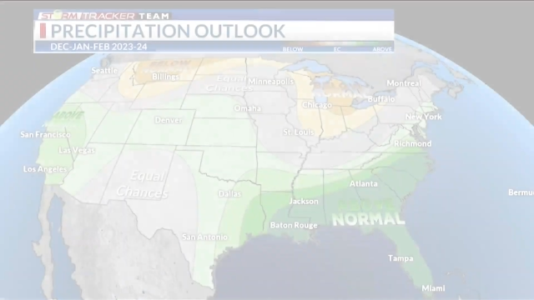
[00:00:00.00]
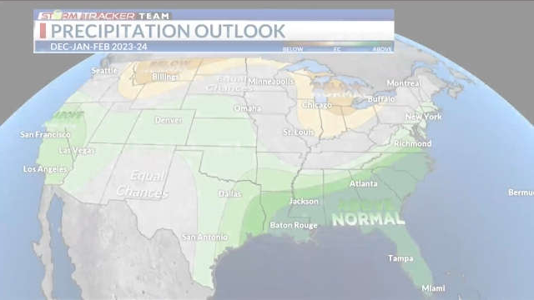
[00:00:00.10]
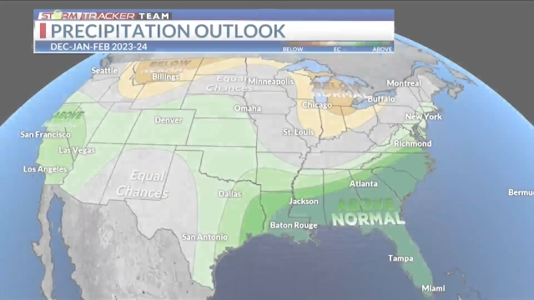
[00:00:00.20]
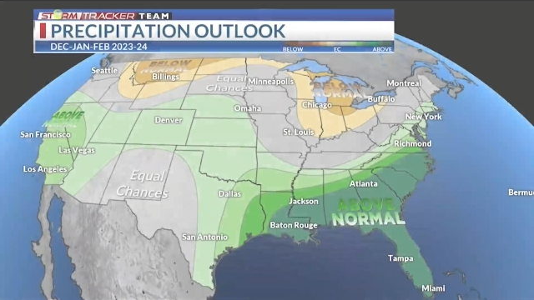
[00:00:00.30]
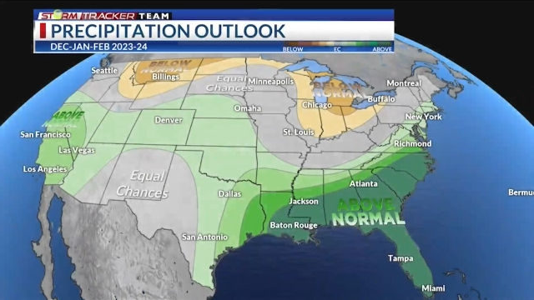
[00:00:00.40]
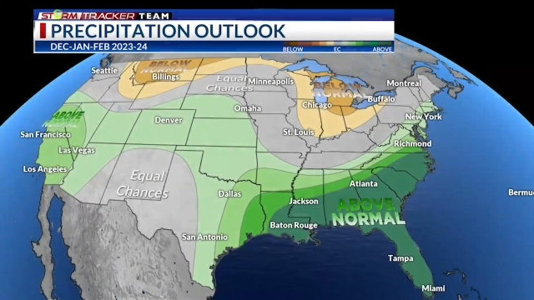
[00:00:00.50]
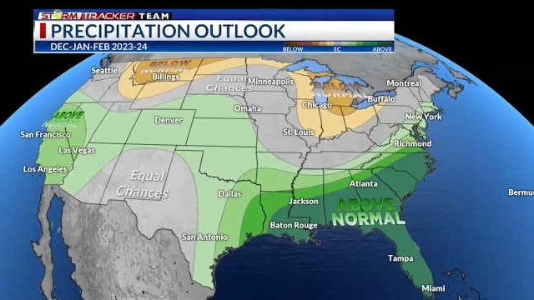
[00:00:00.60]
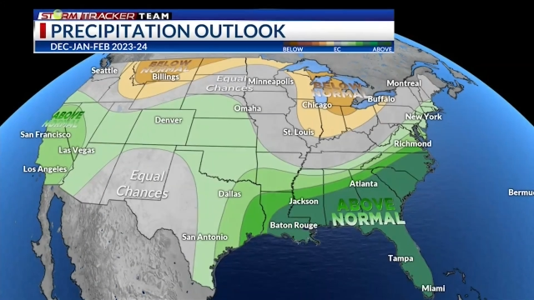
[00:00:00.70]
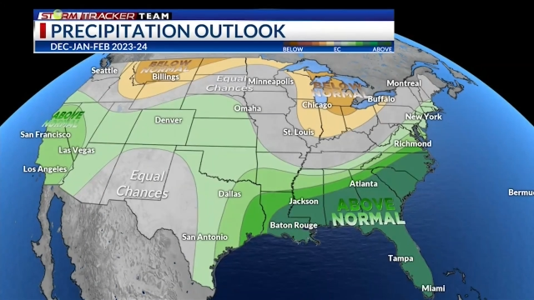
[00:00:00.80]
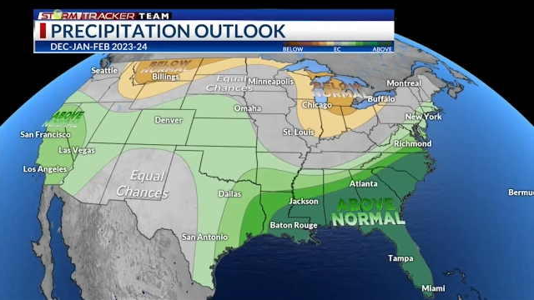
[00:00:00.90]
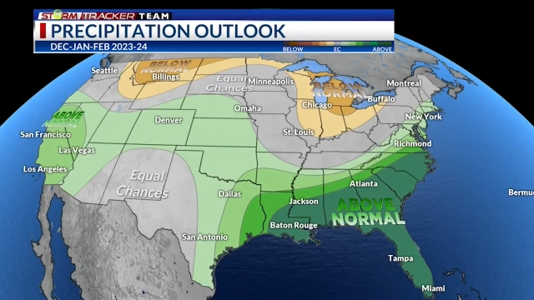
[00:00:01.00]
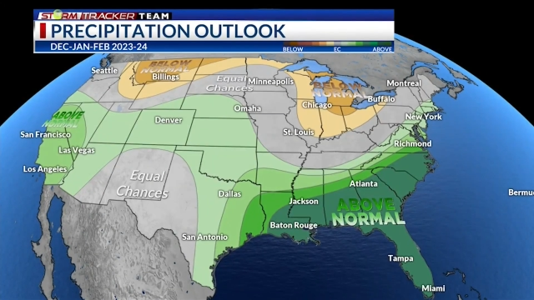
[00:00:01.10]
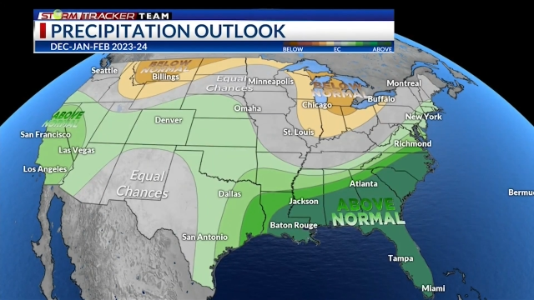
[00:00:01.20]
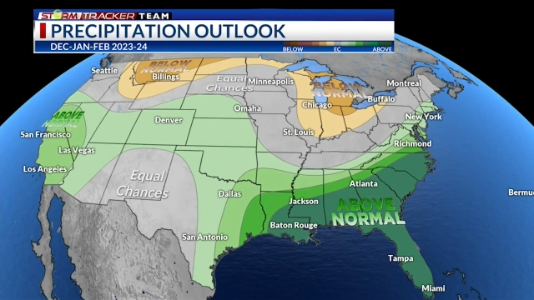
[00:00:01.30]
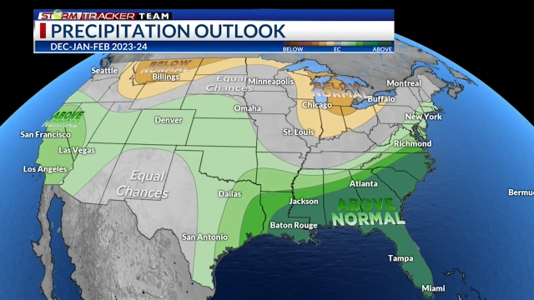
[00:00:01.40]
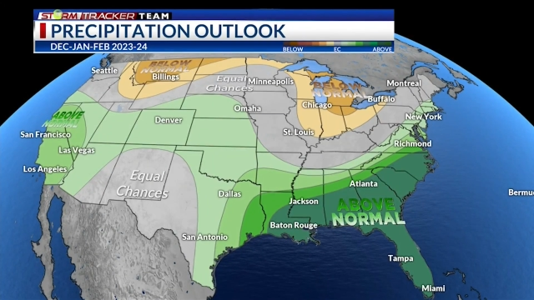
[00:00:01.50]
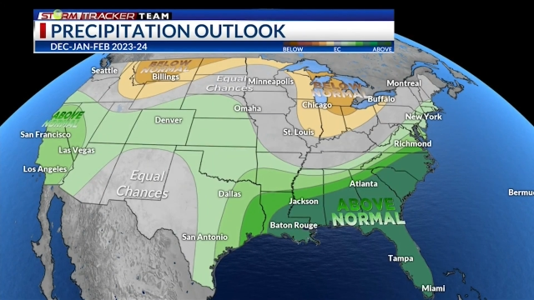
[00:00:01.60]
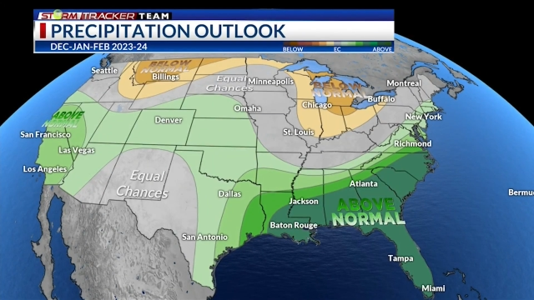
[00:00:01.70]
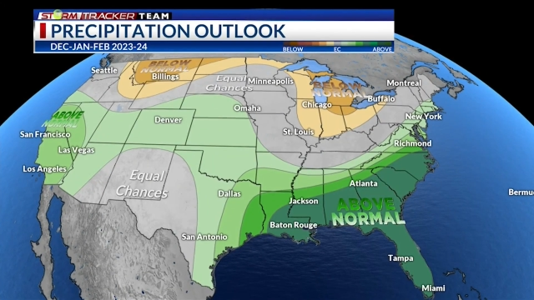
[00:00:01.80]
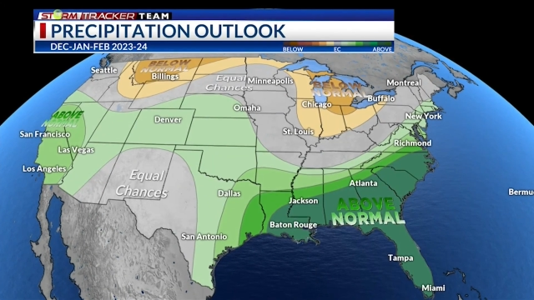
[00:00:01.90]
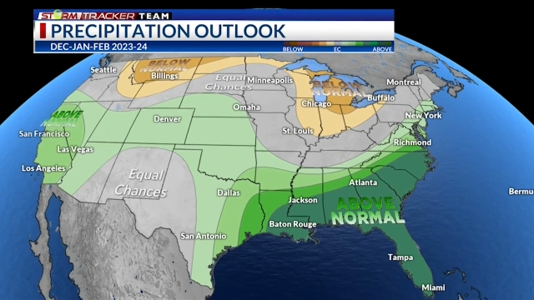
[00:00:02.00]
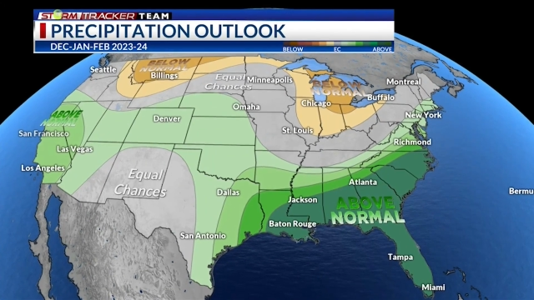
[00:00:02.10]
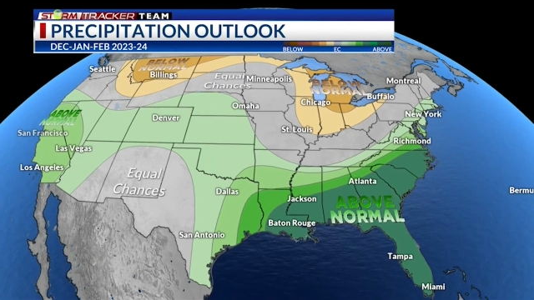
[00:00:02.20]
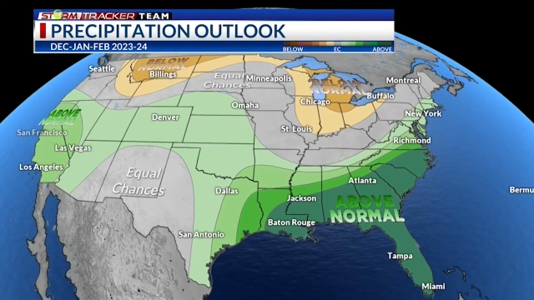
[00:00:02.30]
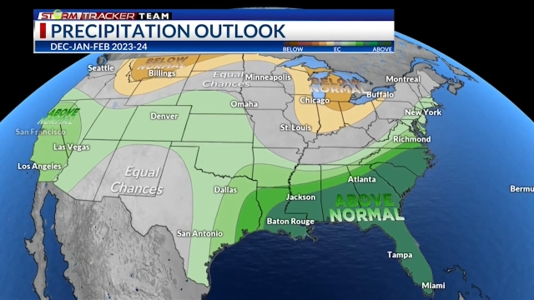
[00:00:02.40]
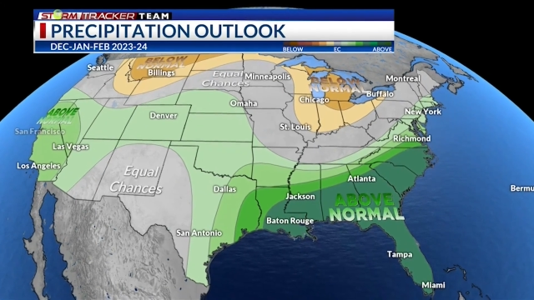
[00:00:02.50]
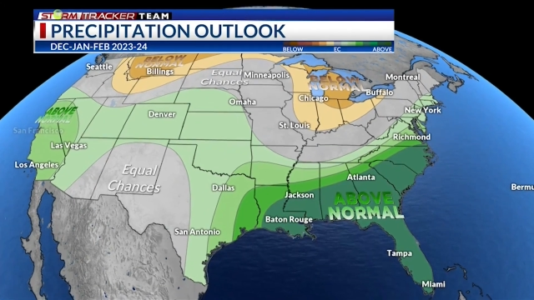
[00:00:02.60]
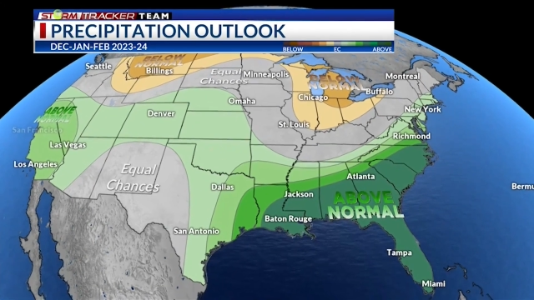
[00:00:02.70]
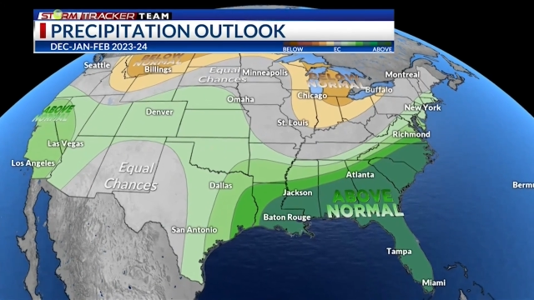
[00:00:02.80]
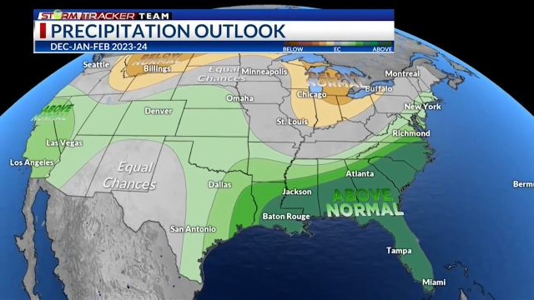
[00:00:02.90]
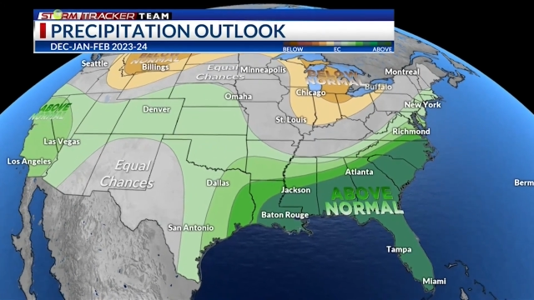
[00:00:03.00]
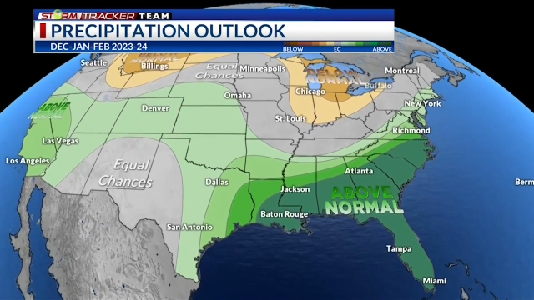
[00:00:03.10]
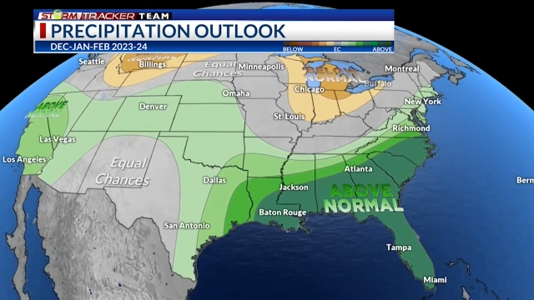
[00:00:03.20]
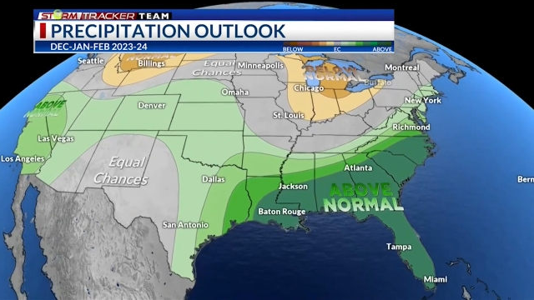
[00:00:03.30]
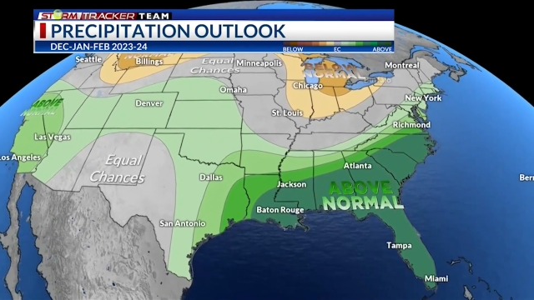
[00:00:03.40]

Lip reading: [unreadable: no face in view]